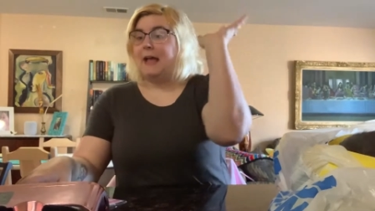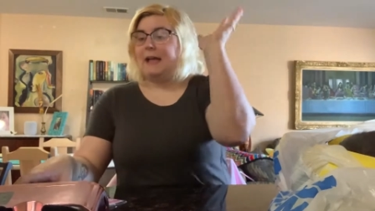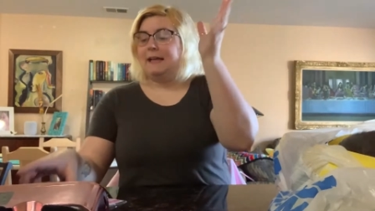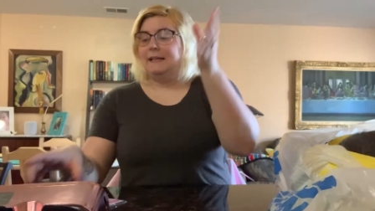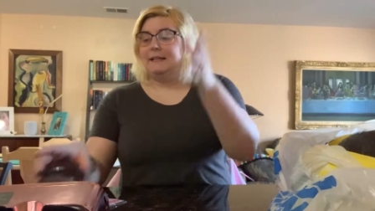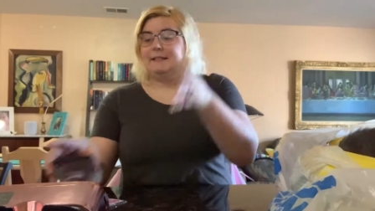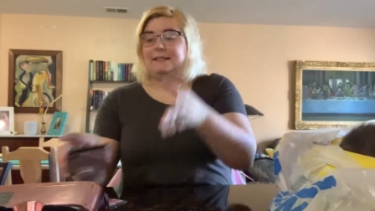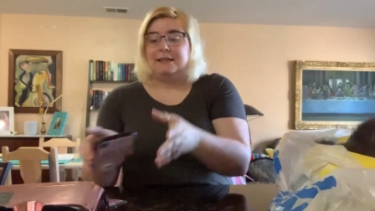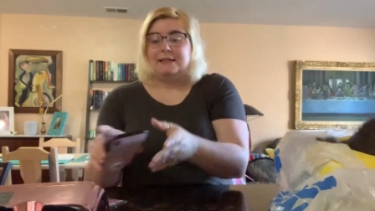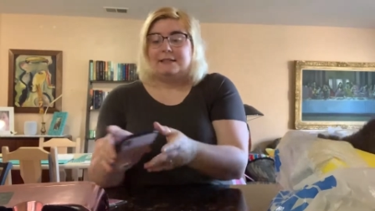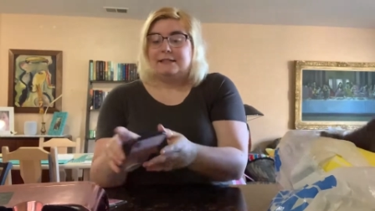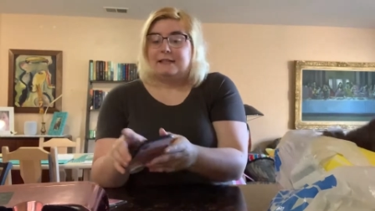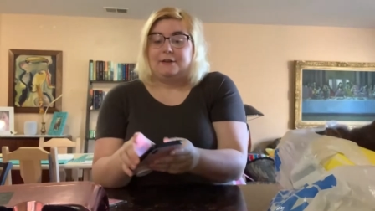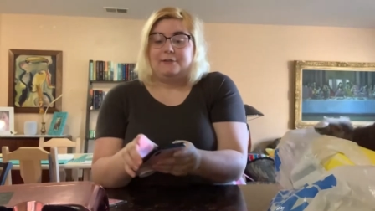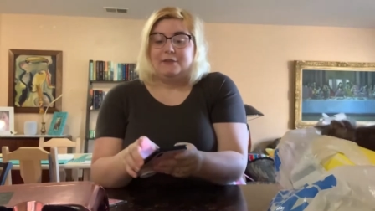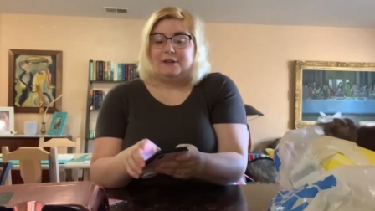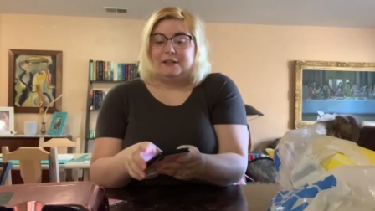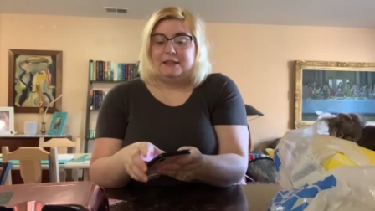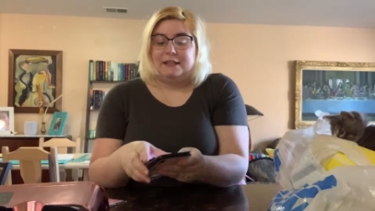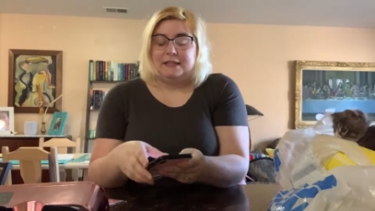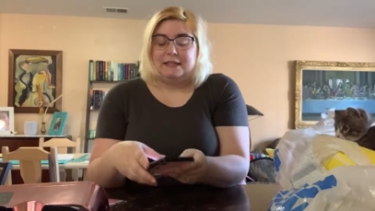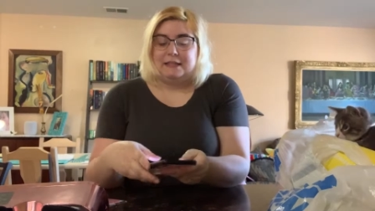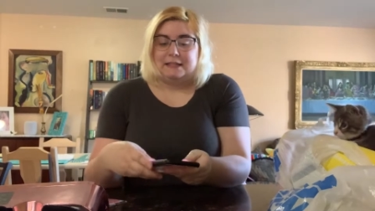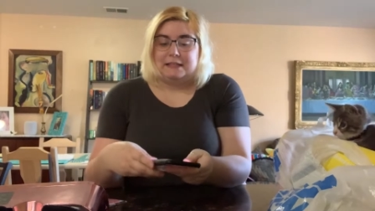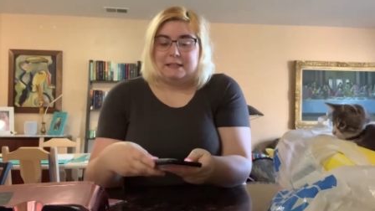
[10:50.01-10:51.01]
It does
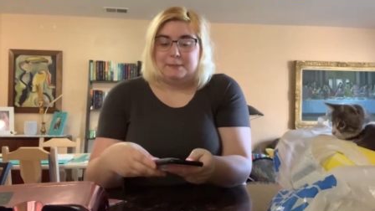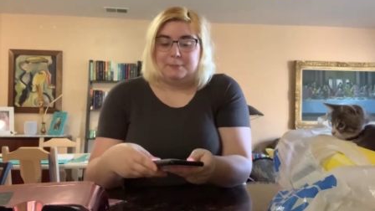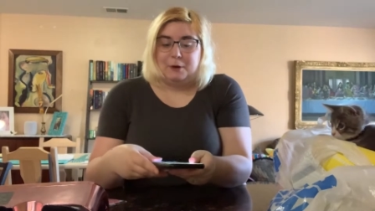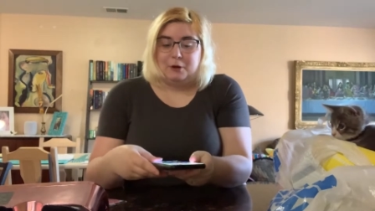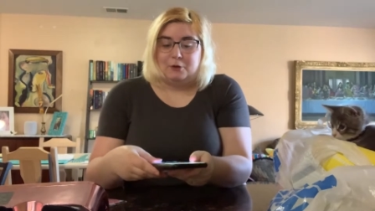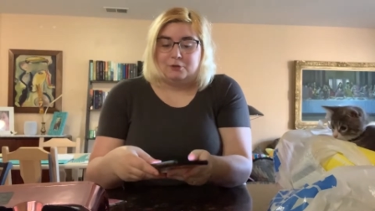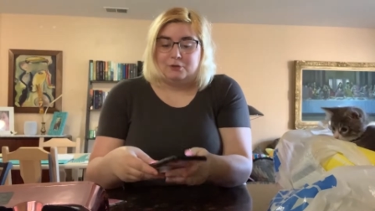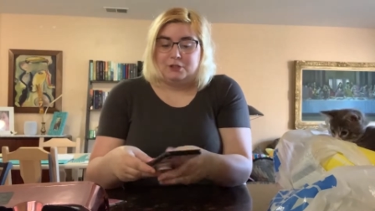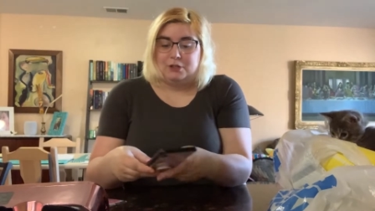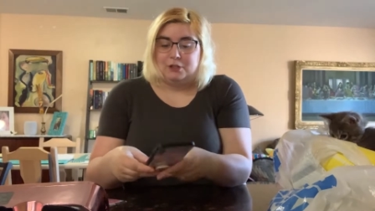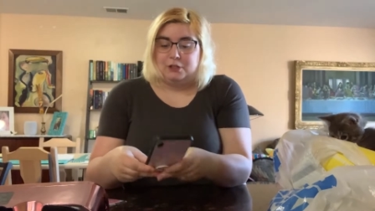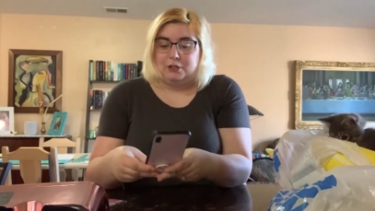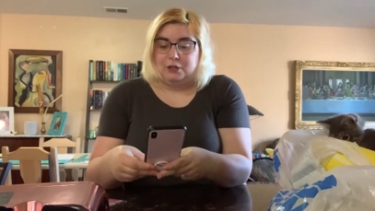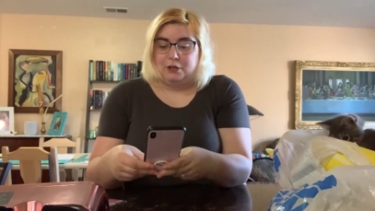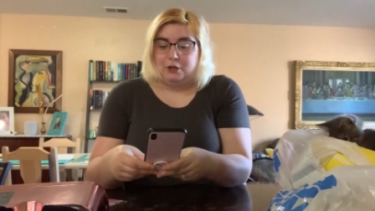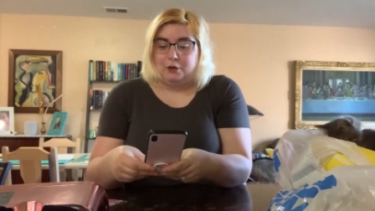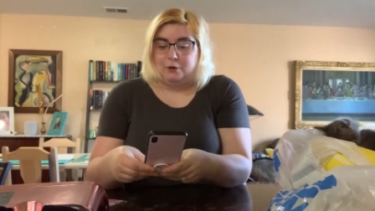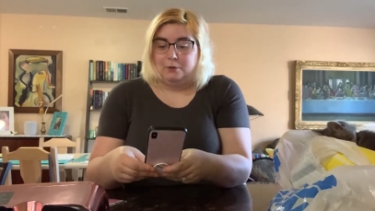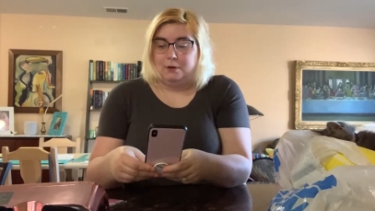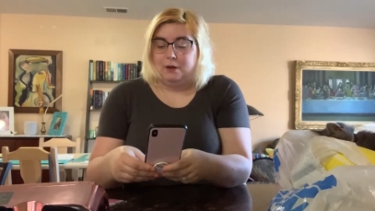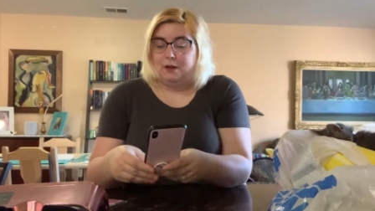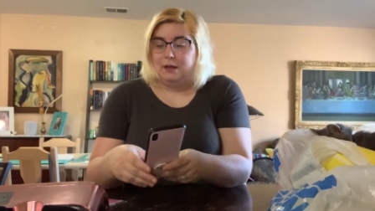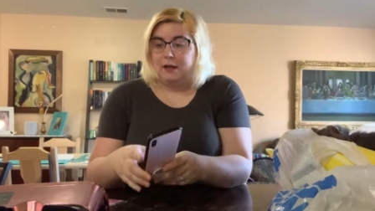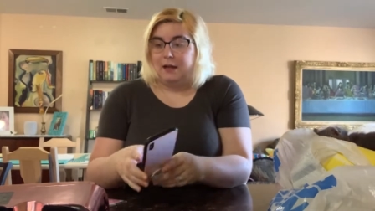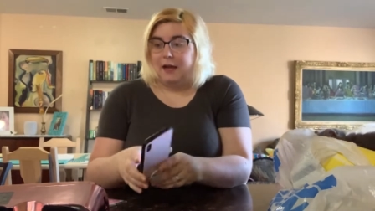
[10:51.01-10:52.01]
everything it's supposed to
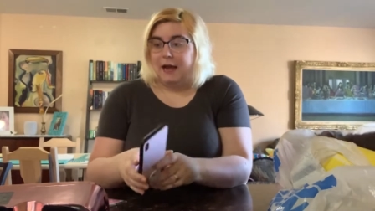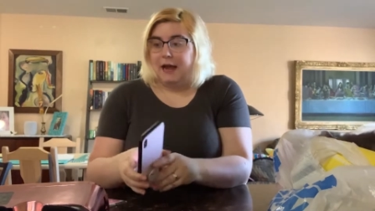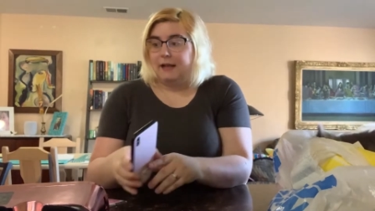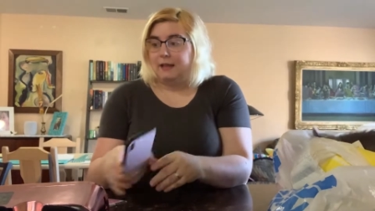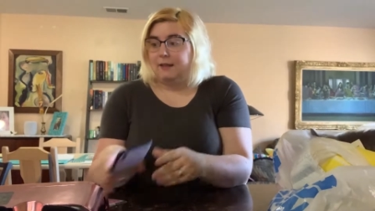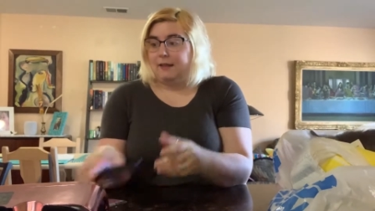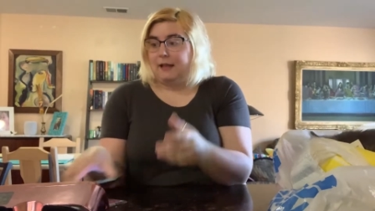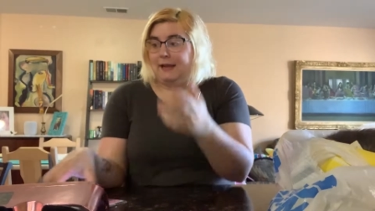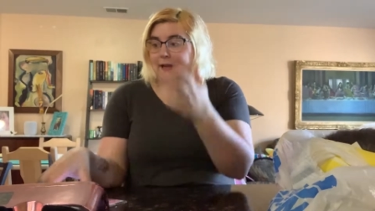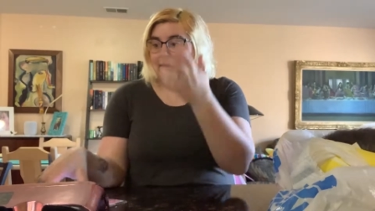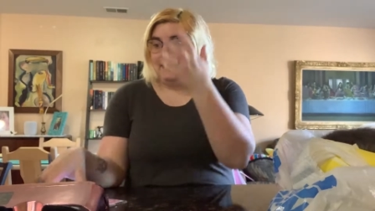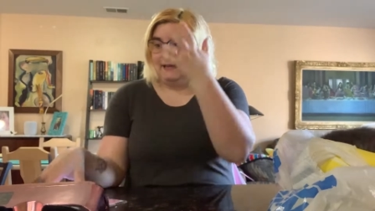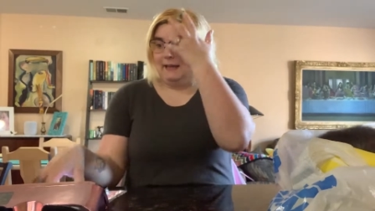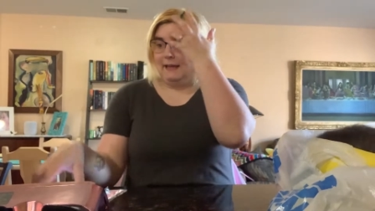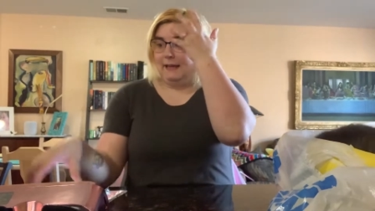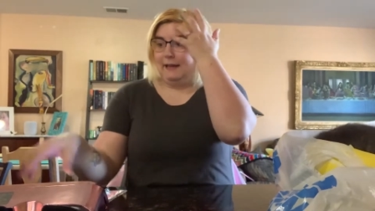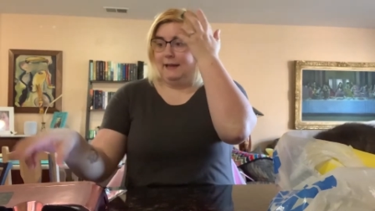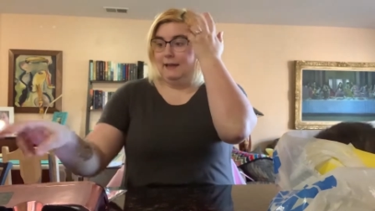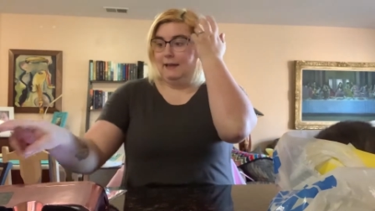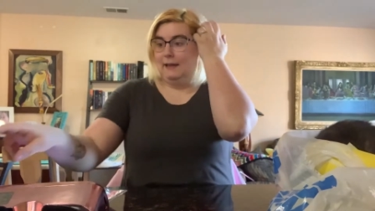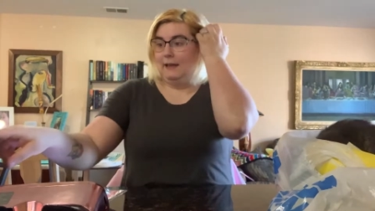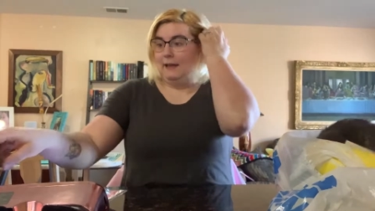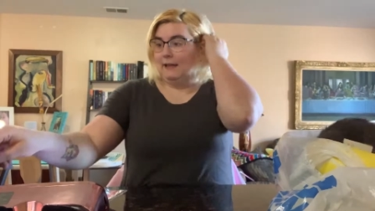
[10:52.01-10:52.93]
do. I like it.